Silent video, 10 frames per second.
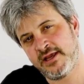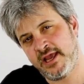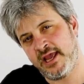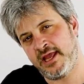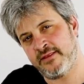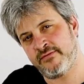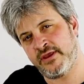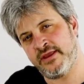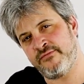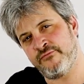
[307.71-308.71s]

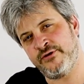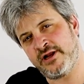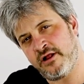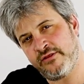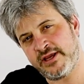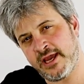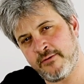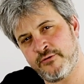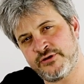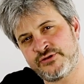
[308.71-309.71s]
and with all the
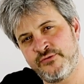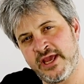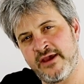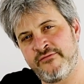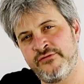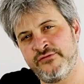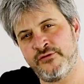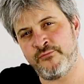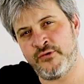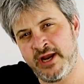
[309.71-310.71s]
cameras we have the
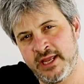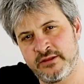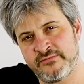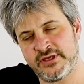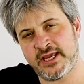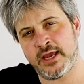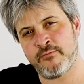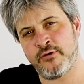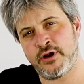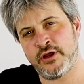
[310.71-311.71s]
brand of the
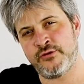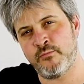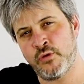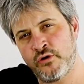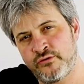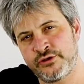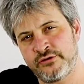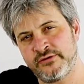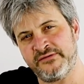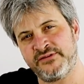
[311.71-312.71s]
camera, the
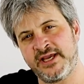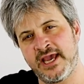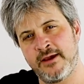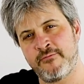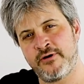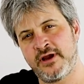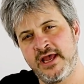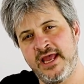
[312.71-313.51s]
model of the camera,